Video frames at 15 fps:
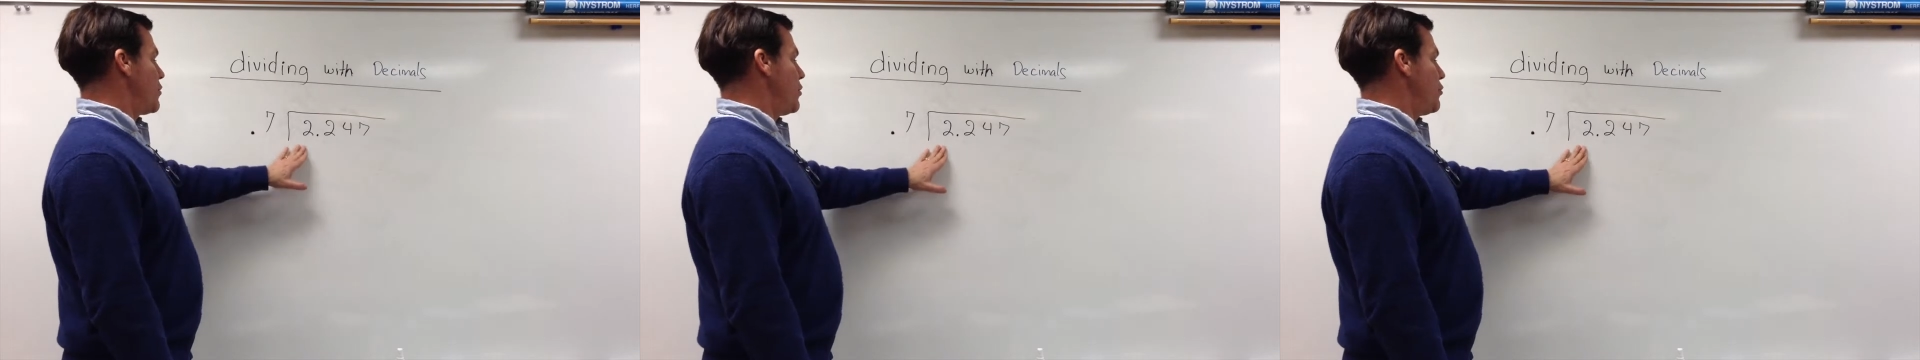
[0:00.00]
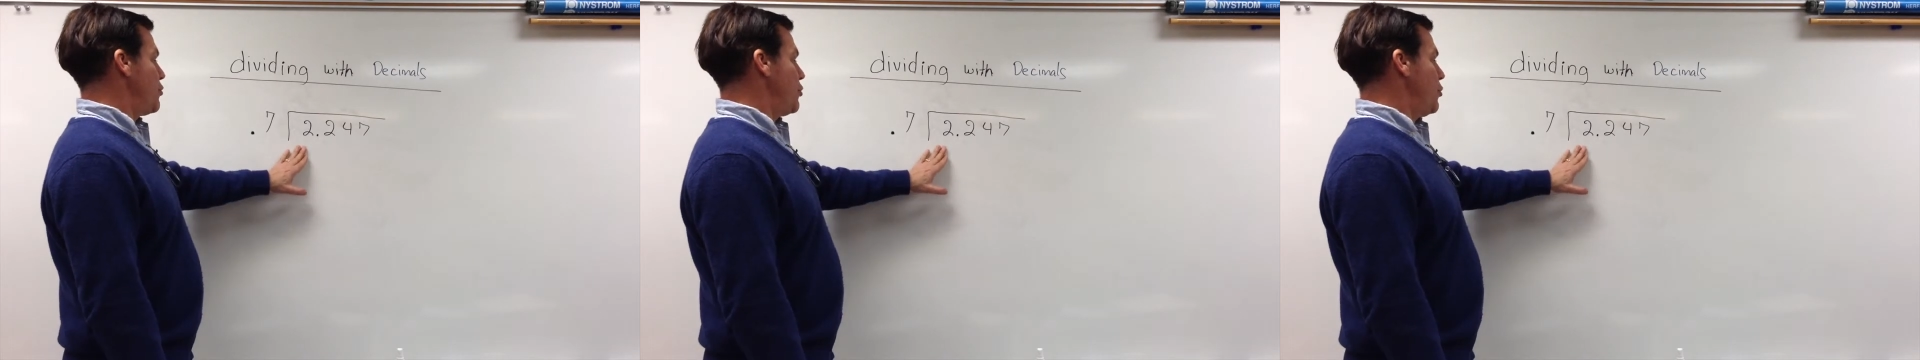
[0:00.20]

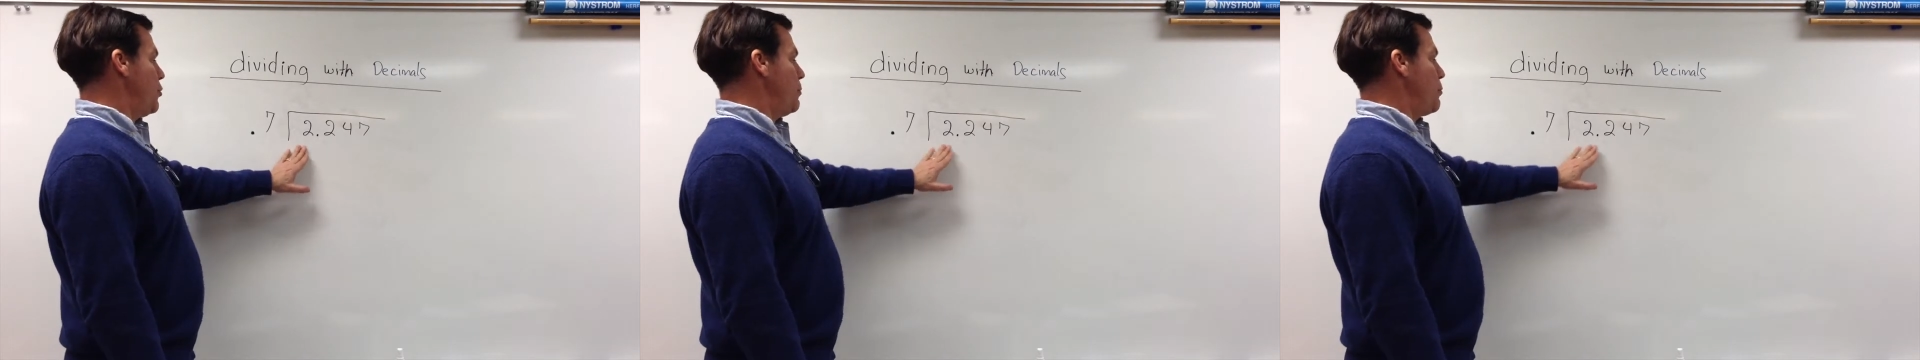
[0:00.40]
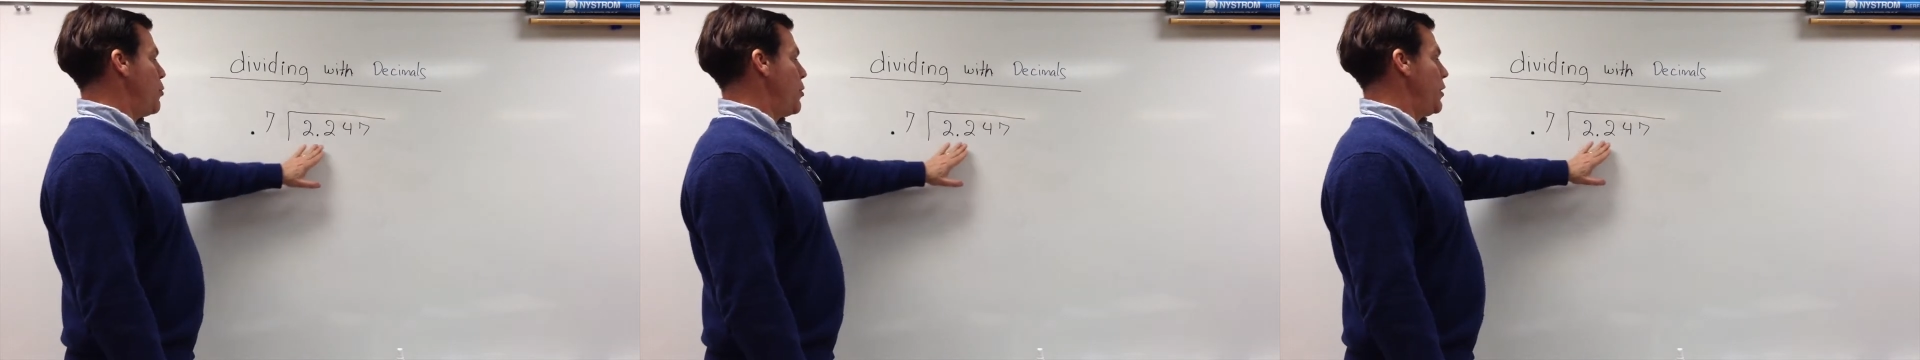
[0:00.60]
into
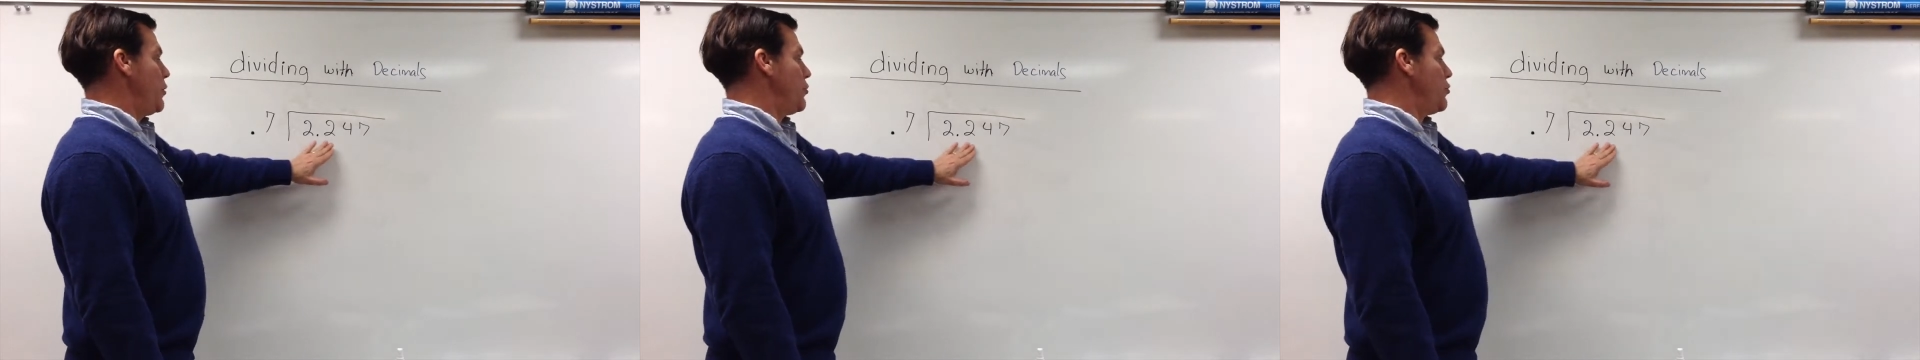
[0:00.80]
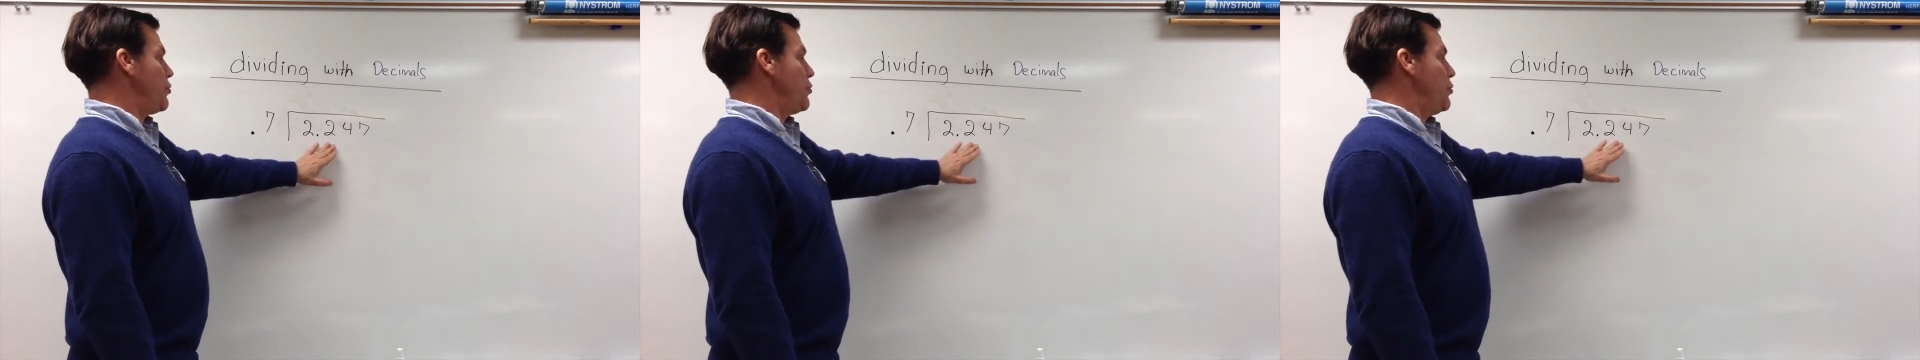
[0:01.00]

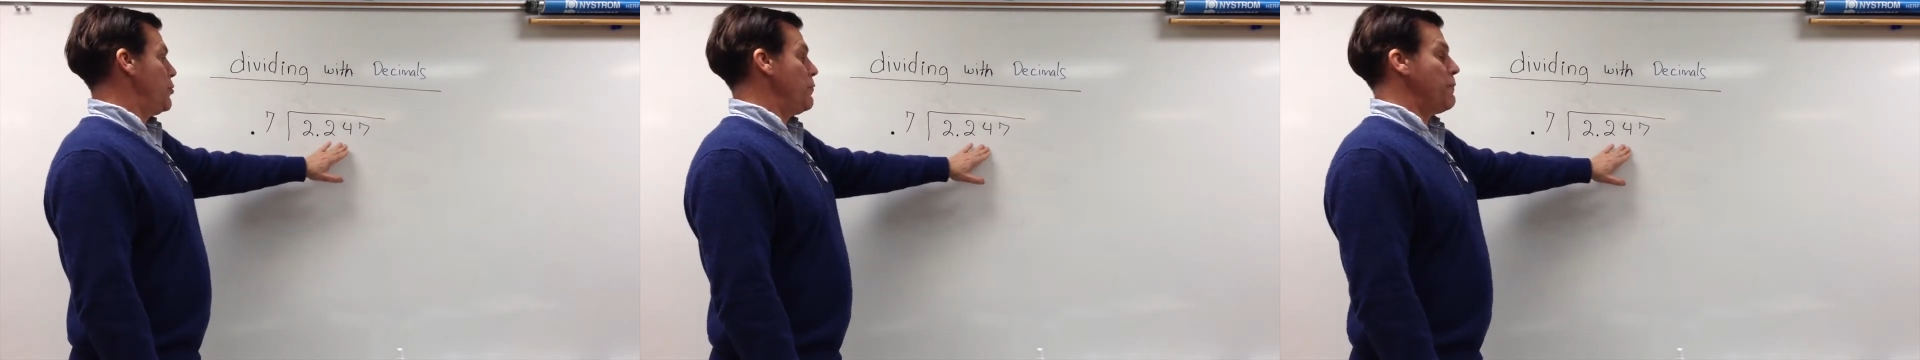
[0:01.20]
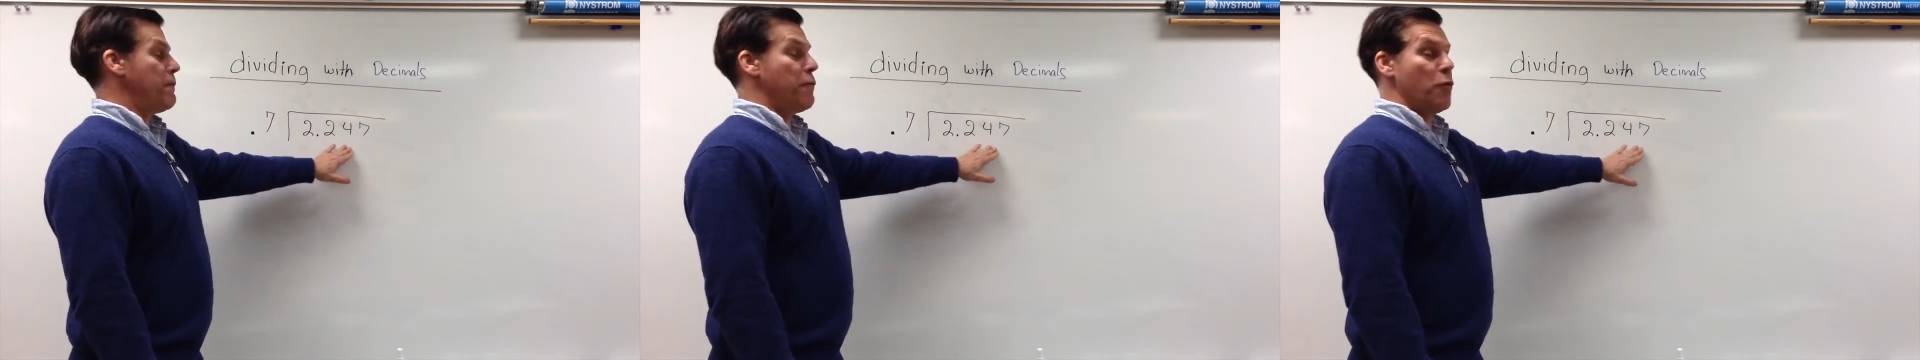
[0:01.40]

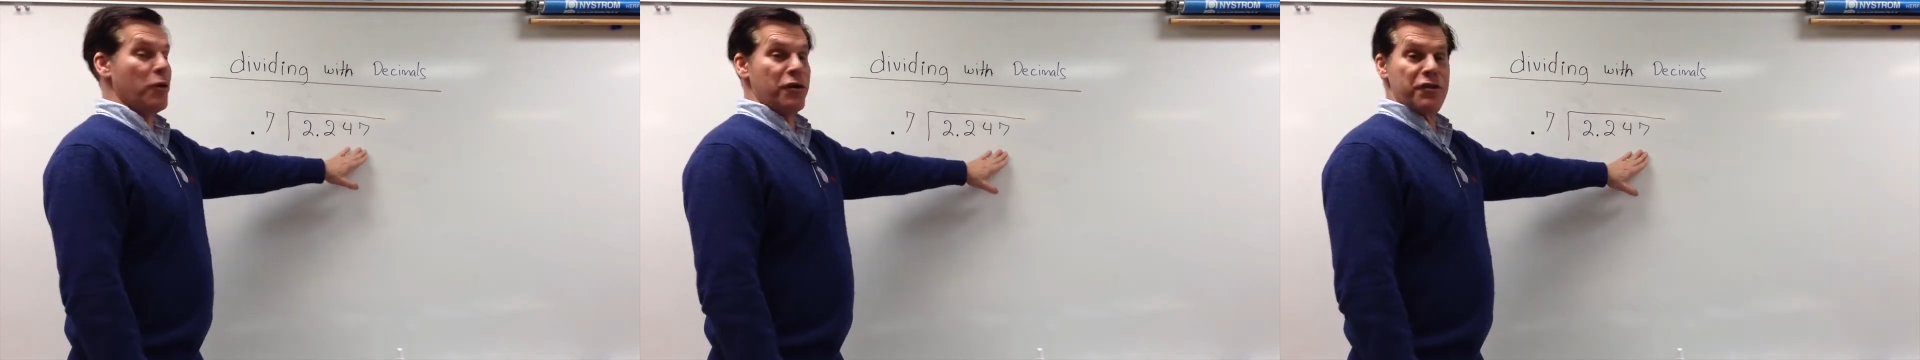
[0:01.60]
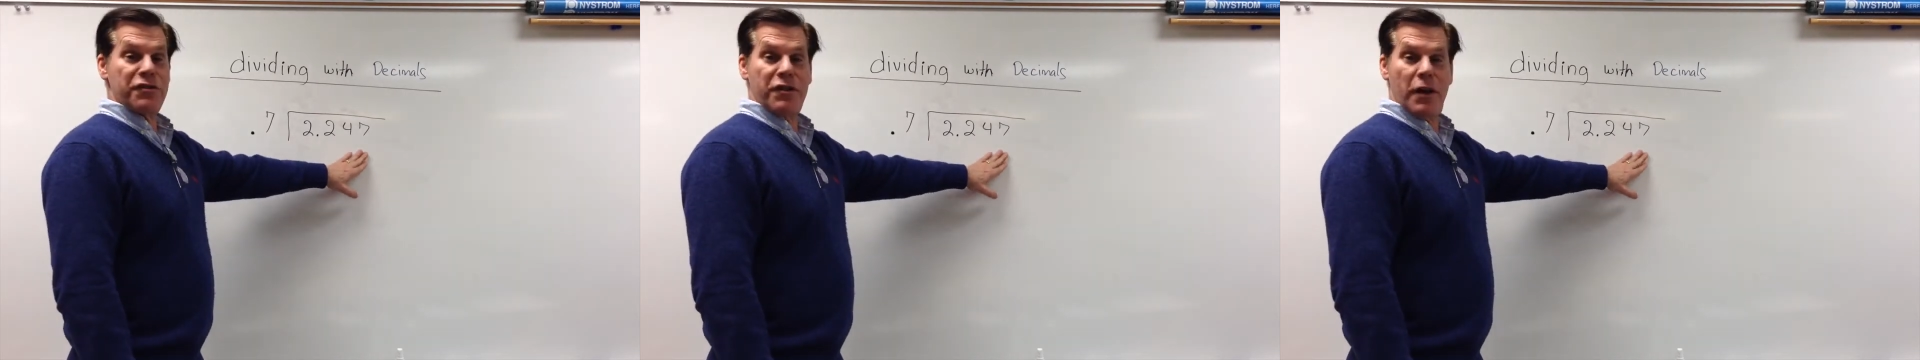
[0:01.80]

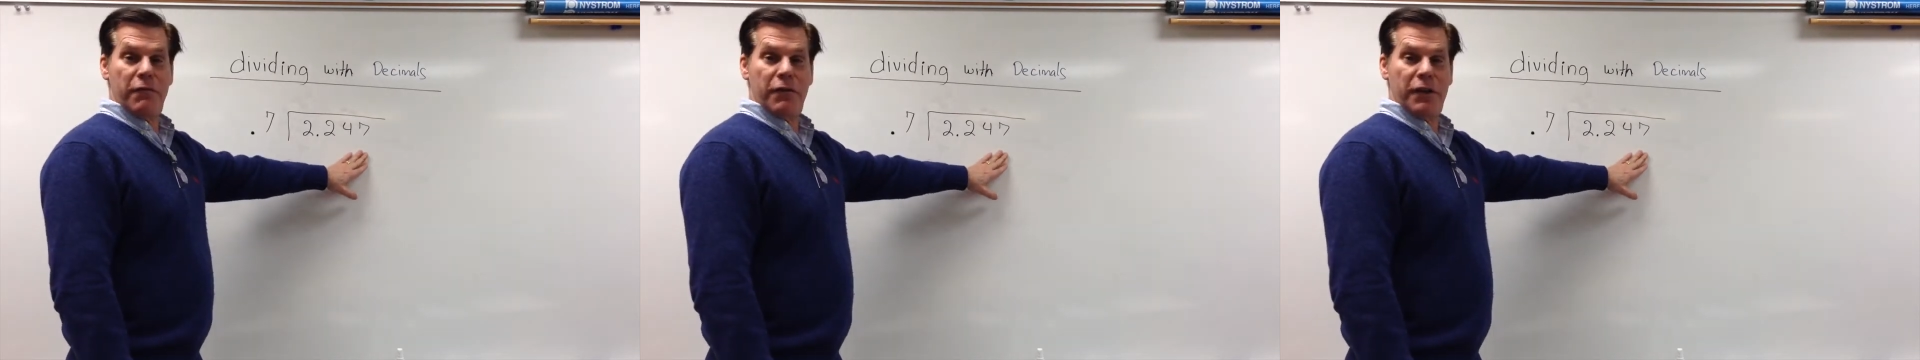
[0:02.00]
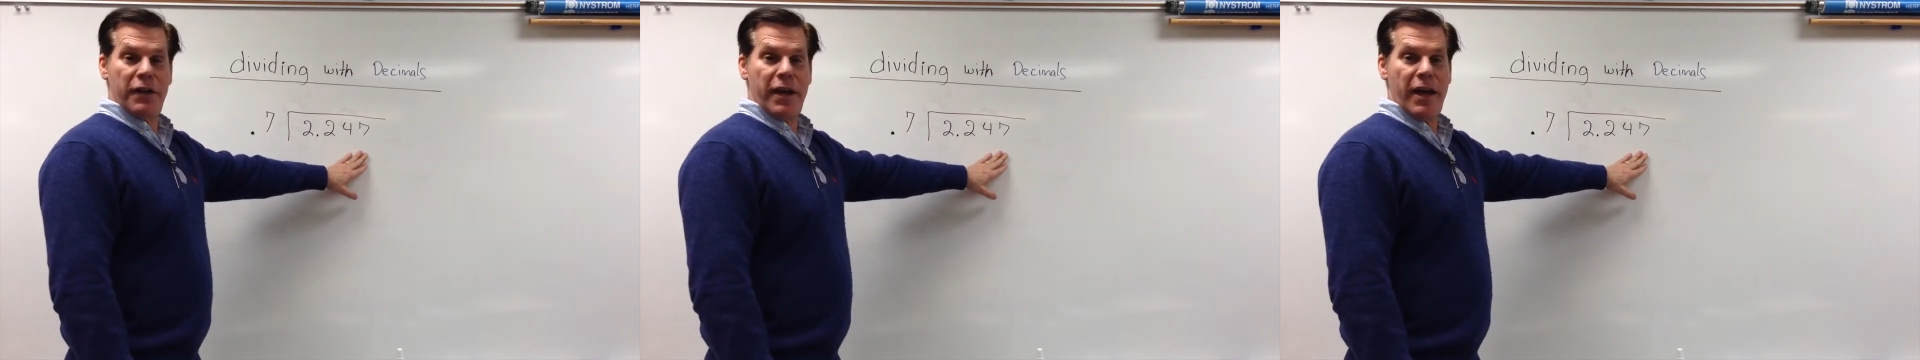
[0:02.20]
2.247